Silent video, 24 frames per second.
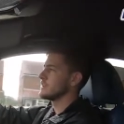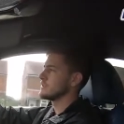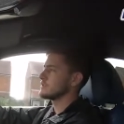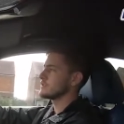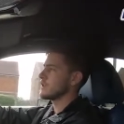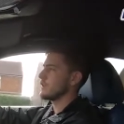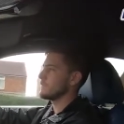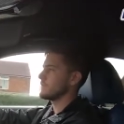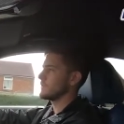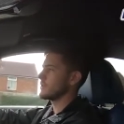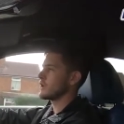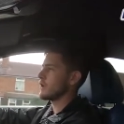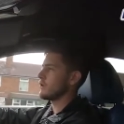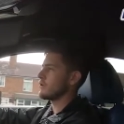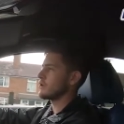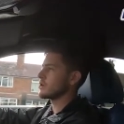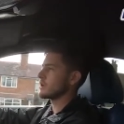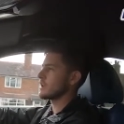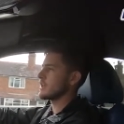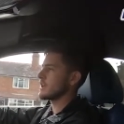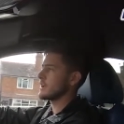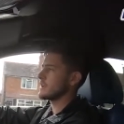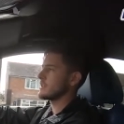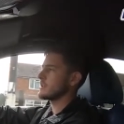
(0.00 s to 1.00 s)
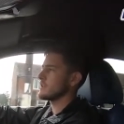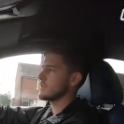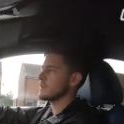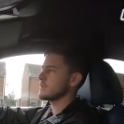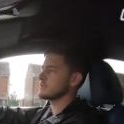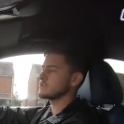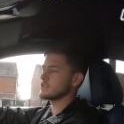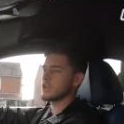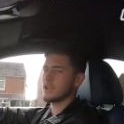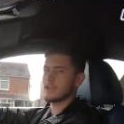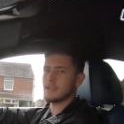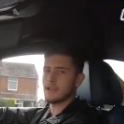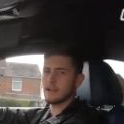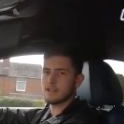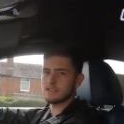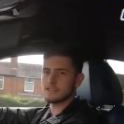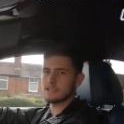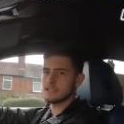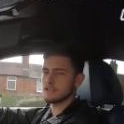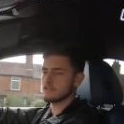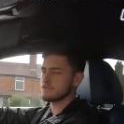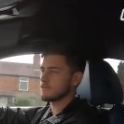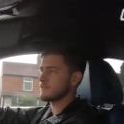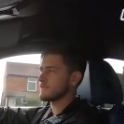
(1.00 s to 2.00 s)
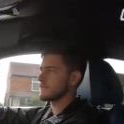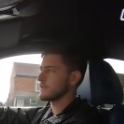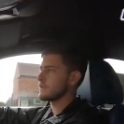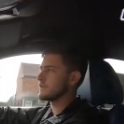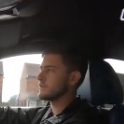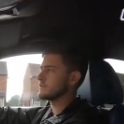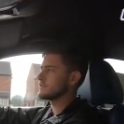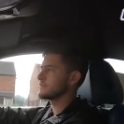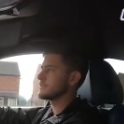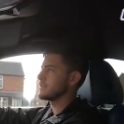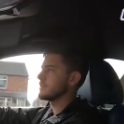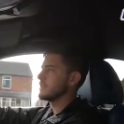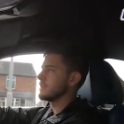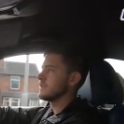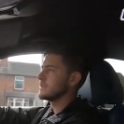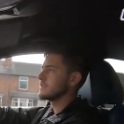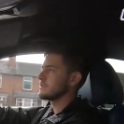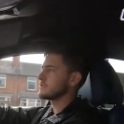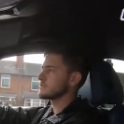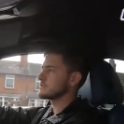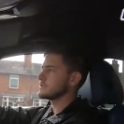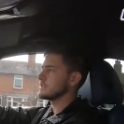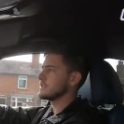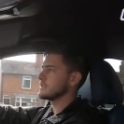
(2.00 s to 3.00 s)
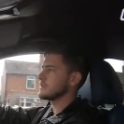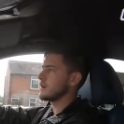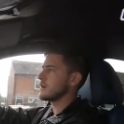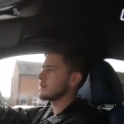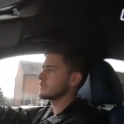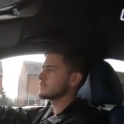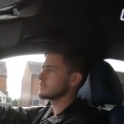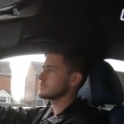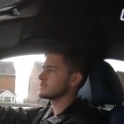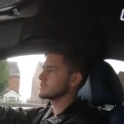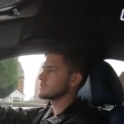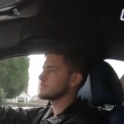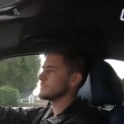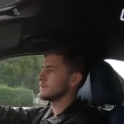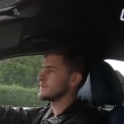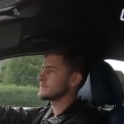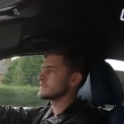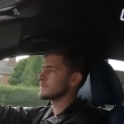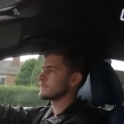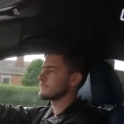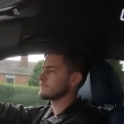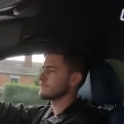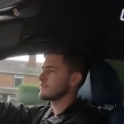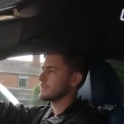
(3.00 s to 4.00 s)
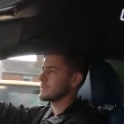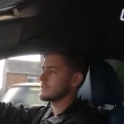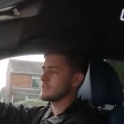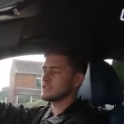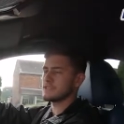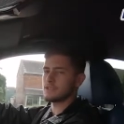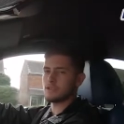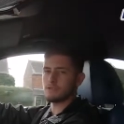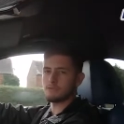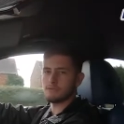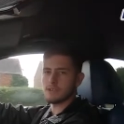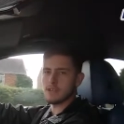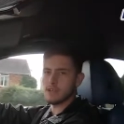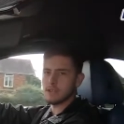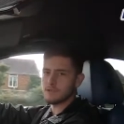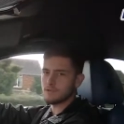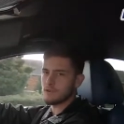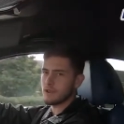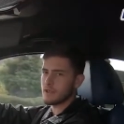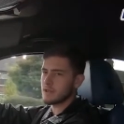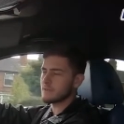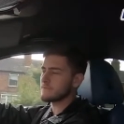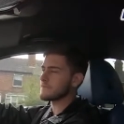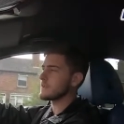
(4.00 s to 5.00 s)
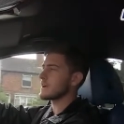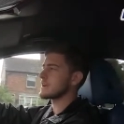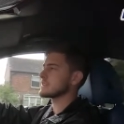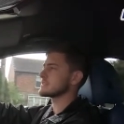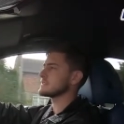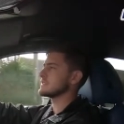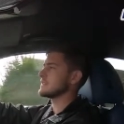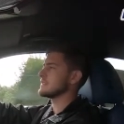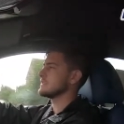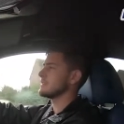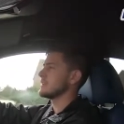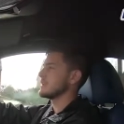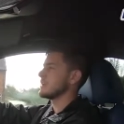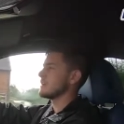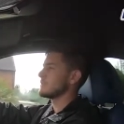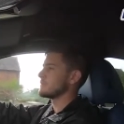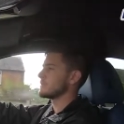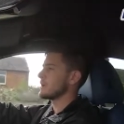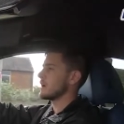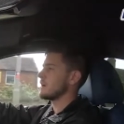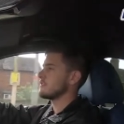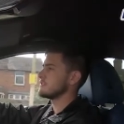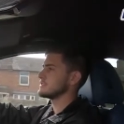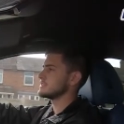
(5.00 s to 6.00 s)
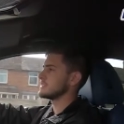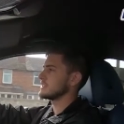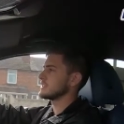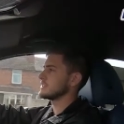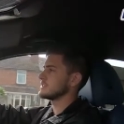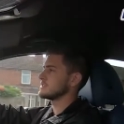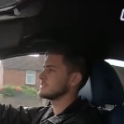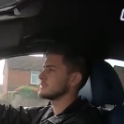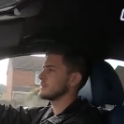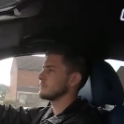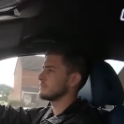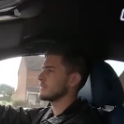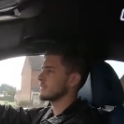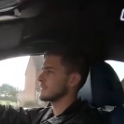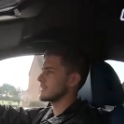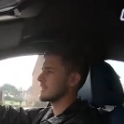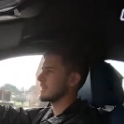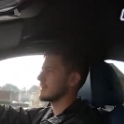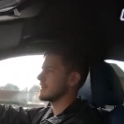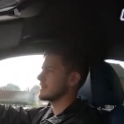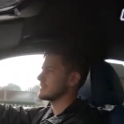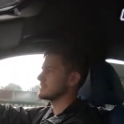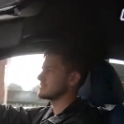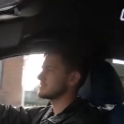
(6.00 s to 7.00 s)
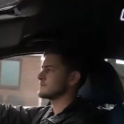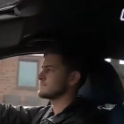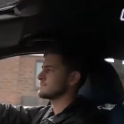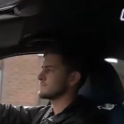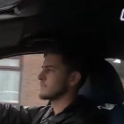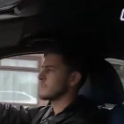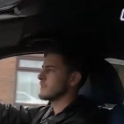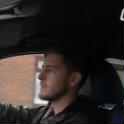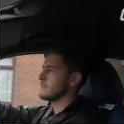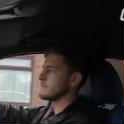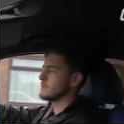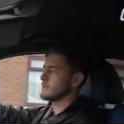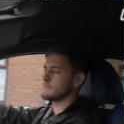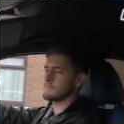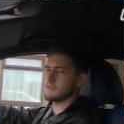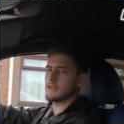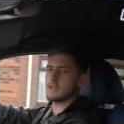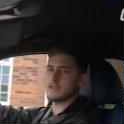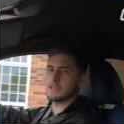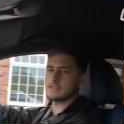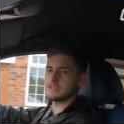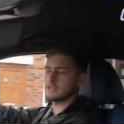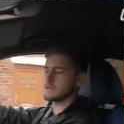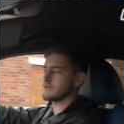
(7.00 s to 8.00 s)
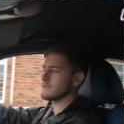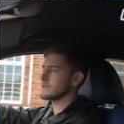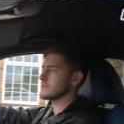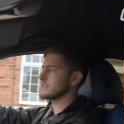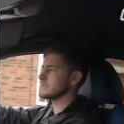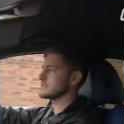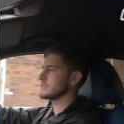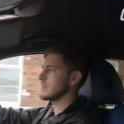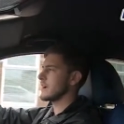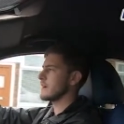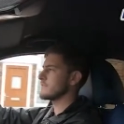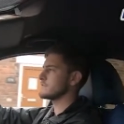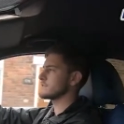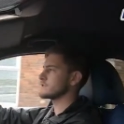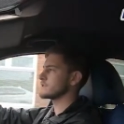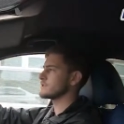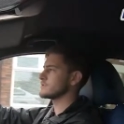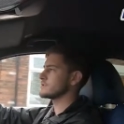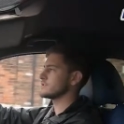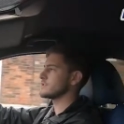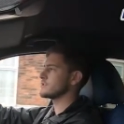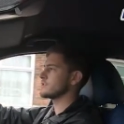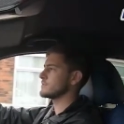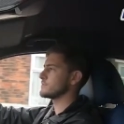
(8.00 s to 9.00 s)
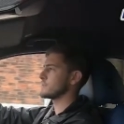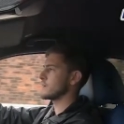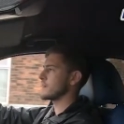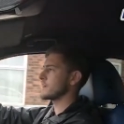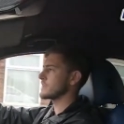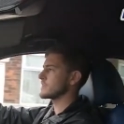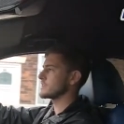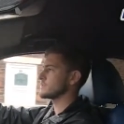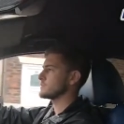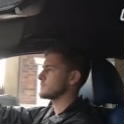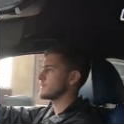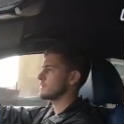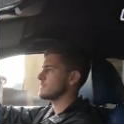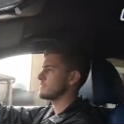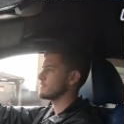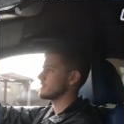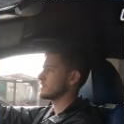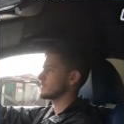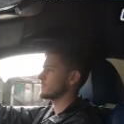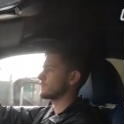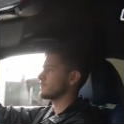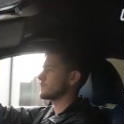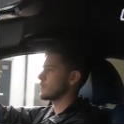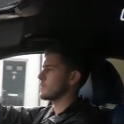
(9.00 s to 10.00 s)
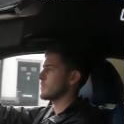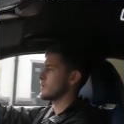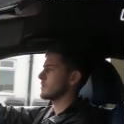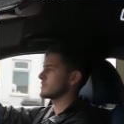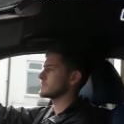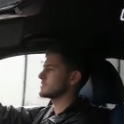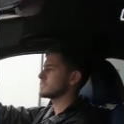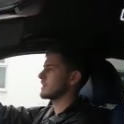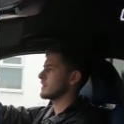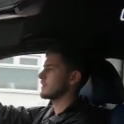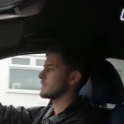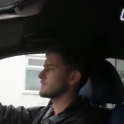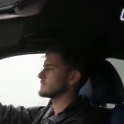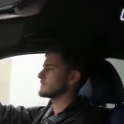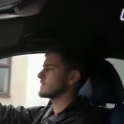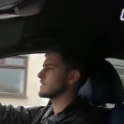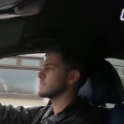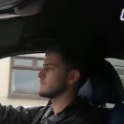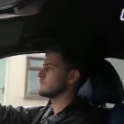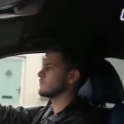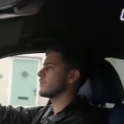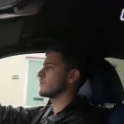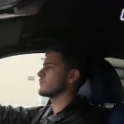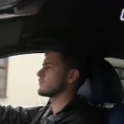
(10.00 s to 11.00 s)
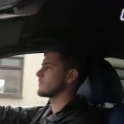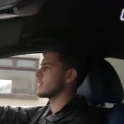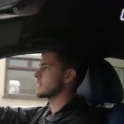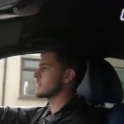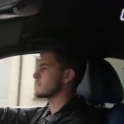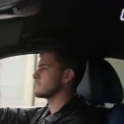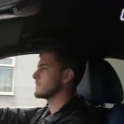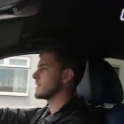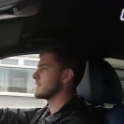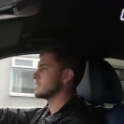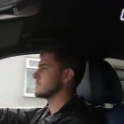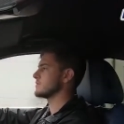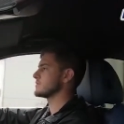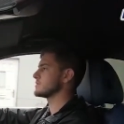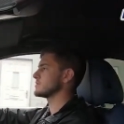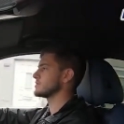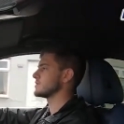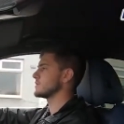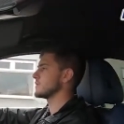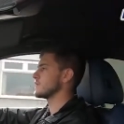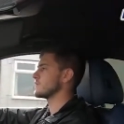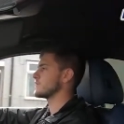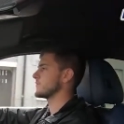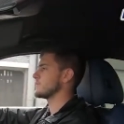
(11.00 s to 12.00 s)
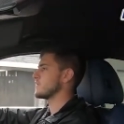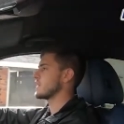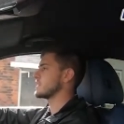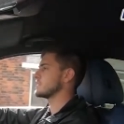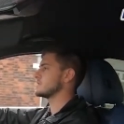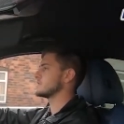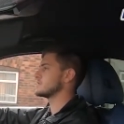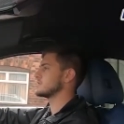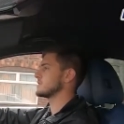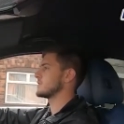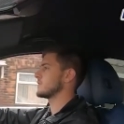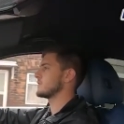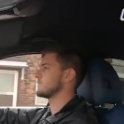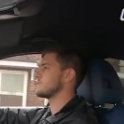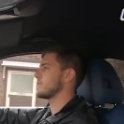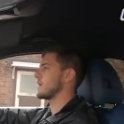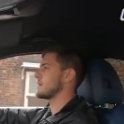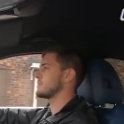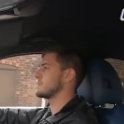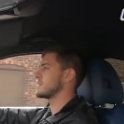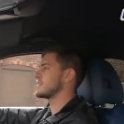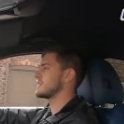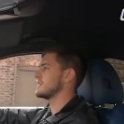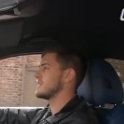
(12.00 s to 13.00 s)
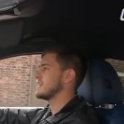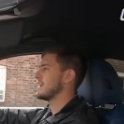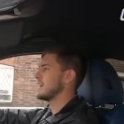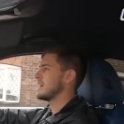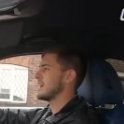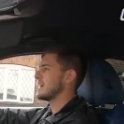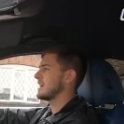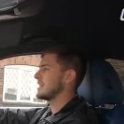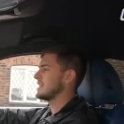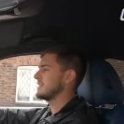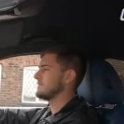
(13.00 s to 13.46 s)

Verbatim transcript: So if you go online, check out these reviews, you'll see that our customers really do reiterate the fact that we are a dealership that cares. We really do want you to have such a good buying experience from ourselves that you would recommend us to your friends, to your family, and